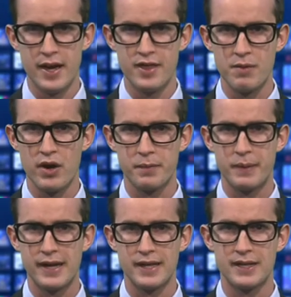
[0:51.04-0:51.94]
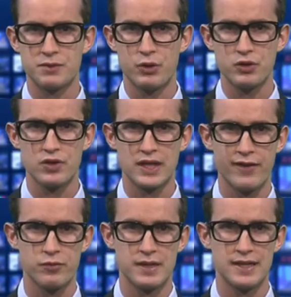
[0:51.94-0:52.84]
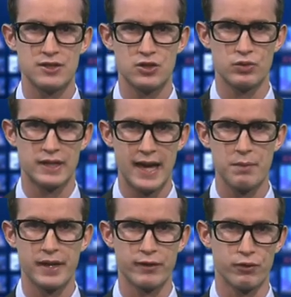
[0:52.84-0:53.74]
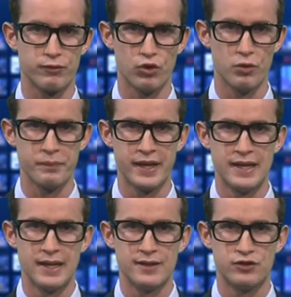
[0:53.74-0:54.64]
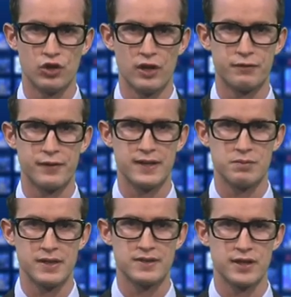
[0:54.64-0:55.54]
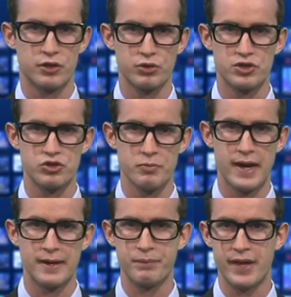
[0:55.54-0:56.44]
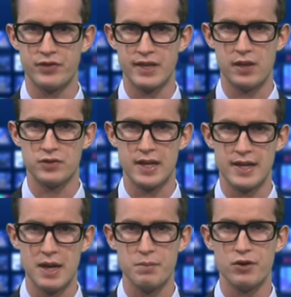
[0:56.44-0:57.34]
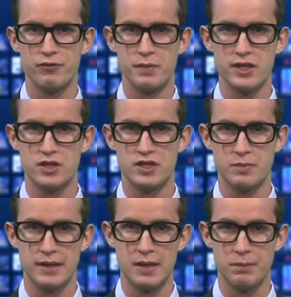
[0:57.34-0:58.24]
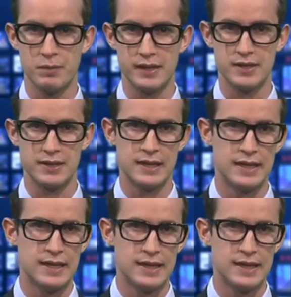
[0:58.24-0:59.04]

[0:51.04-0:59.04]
And the Māori Party has pushed the government into gambling reform. Internal Affairs Minister Chris Tremaine has announced a number of measures to be implemented.